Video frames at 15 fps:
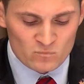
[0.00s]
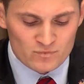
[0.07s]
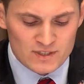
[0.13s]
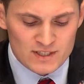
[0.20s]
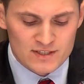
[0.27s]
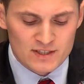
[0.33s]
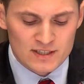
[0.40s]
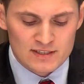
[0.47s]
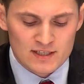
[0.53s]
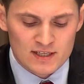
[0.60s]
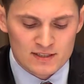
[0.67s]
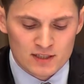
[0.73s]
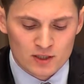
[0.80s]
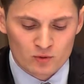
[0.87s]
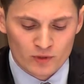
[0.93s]
This tells
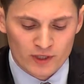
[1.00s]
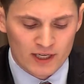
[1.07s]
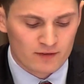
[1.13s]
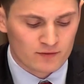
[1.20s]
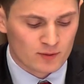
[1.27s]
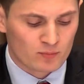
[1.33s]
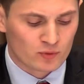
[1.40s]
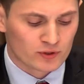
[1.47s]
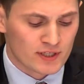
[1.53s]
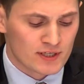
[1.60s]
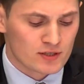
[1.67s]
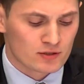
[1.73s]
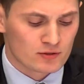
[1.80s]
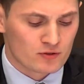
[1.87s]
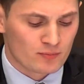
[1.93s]
us that we have the
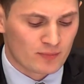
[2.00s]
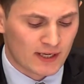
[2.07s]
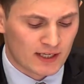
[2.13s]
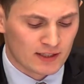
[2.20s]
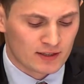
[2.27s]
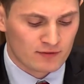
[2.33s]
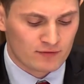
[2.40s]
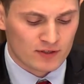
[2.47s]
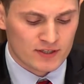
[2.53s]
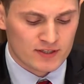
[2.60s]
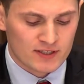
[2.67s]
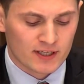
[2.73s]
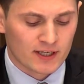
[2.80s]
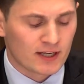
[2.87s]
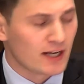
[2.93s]
potential to make a
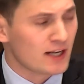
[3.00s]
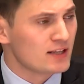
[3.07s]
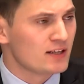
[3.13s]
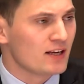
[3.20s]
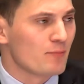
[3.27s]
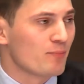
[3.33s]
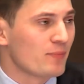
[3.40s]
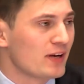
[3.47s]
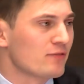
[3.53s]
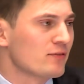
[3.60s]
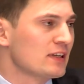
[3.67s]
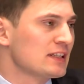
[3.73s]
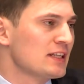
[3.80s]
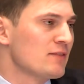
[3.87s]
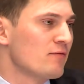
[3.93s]
difference and create a
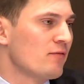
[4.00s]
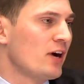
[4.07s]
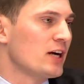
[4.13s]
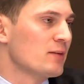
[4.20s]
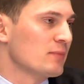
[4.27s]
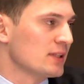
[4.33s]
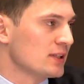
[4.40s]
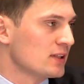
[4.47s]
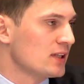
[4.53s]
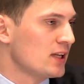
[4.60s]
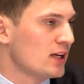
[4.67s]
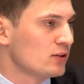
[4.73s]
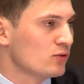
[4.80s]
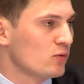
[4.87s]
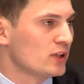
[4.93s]
perfect environment.
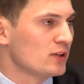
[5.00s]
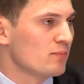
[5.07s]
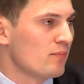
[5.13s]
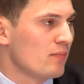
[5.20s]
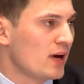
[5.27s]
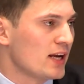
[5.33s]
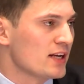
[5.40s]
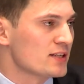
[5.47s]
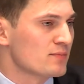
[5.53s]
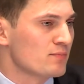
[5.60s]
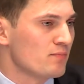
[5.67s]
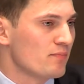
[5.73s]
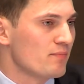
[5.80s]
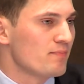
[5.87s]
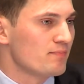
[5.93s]
That's what matters
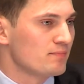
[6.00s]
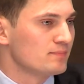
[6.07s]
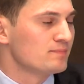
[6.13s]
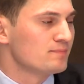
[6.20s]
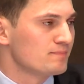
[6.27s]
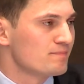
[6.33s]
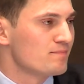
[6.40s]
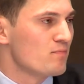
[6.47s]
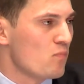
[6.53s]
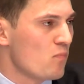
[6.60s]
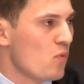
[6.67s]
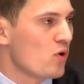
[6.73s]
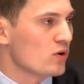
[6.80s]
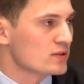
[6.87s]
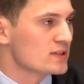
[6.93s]

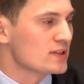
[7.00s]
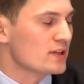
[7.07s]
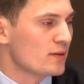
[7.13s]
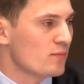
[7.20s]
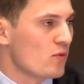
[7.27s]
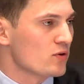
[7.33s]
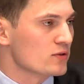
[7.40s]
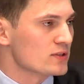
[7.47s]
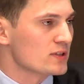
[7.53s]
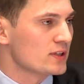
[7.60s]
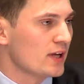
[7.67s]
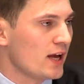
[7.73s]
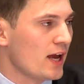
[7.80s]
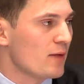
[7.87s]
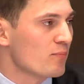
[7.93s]
the most,
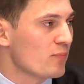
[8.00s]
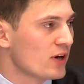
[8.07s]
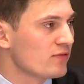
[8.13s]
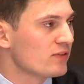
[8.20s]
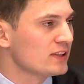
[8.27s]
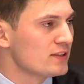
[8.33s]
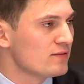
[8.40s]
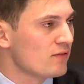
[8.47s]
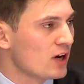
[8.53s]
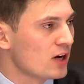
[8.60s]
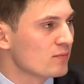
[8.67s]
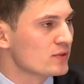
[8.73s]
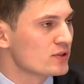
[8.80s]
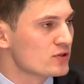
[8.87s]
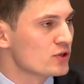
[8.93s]
a perfect
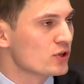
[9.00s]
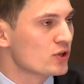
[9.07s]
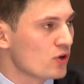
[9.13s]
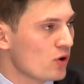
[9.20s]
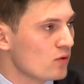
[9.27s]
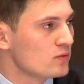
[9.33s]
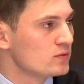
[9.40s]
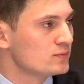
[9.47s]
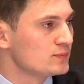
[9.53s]
environment to grow.